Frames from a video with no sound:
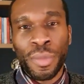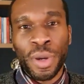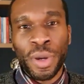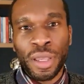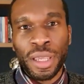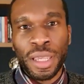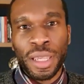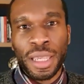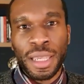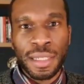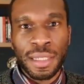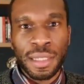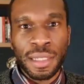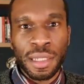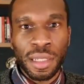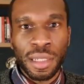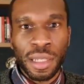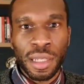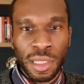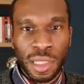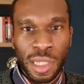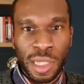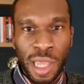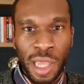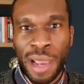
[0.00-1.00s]
is the
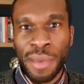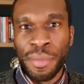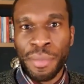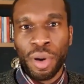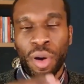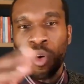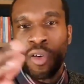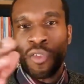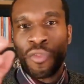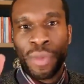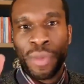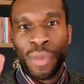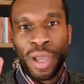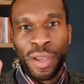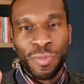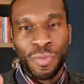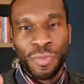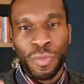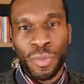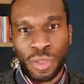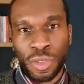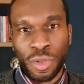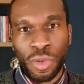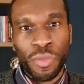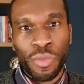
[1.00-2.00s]
type of
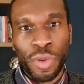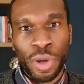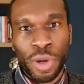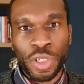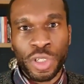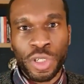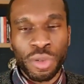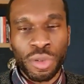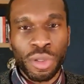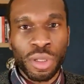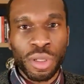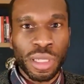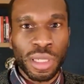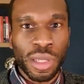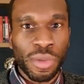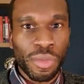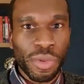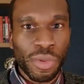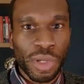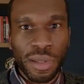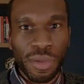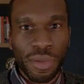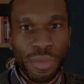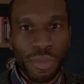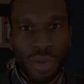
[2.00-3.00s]
mathematical function that we're
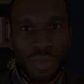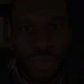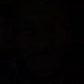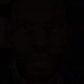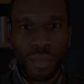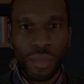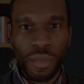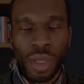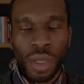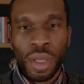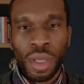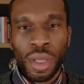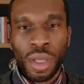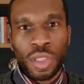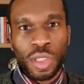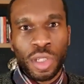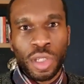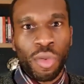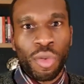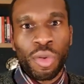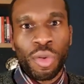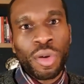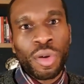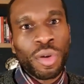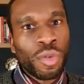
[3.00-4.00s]
dealing with.
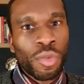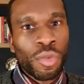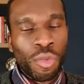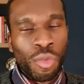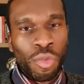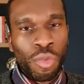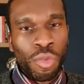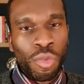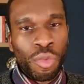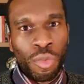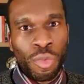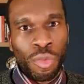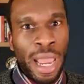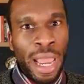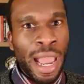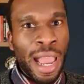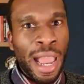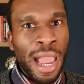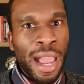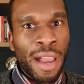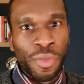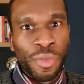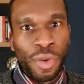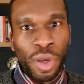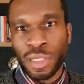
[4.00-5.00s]
So we
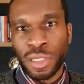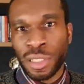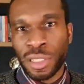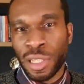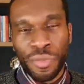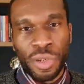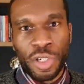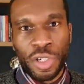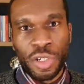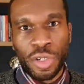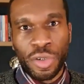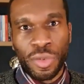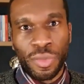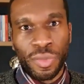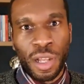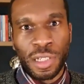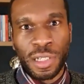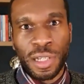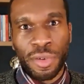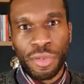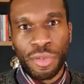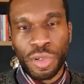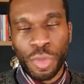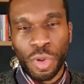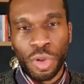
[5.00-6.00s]
have our definition of large
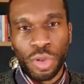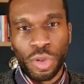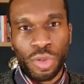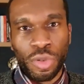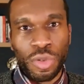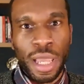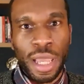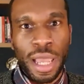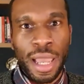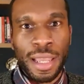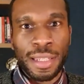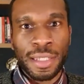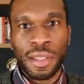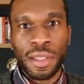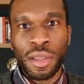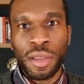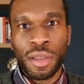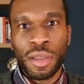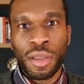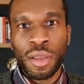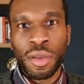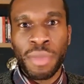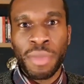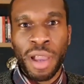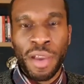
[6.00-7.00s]
language models as
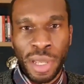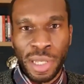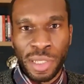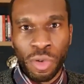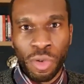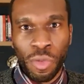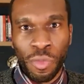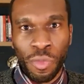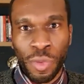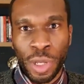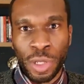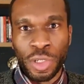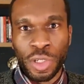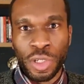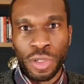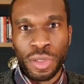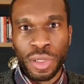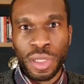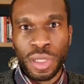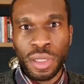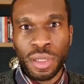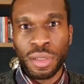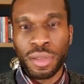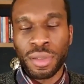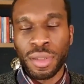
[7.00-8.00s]
mathematical
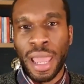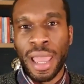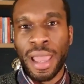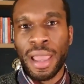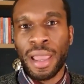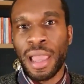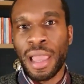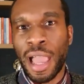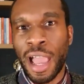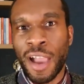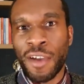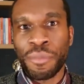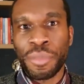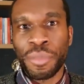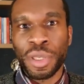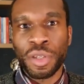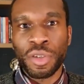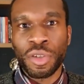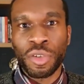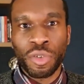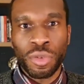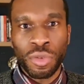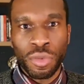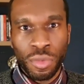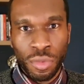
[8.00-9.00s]
functions that have
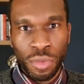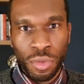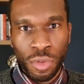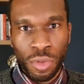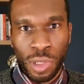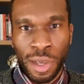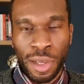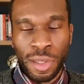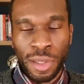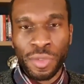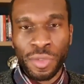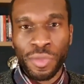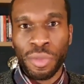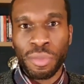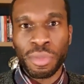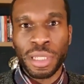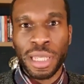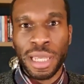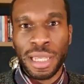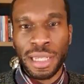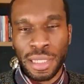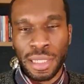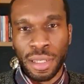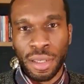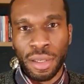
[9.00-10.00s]
been learned from
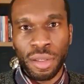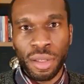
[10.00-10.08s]
data.